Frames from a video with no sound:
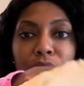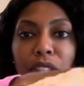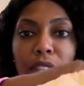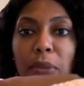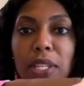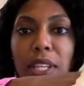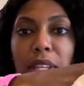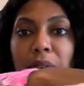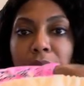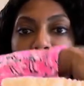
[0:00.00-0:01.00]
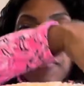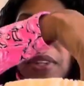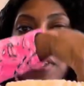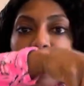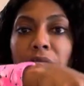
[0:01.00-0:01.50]
She's amazing.
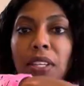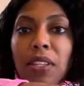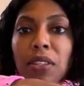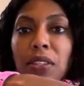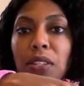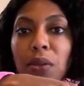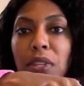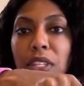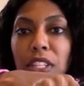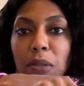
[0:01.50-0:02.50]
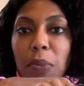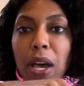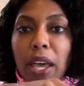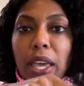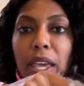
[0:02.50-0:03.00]
So this is
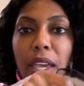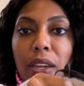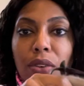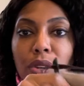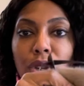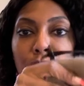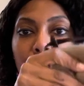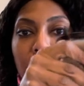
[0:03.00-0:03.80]
my new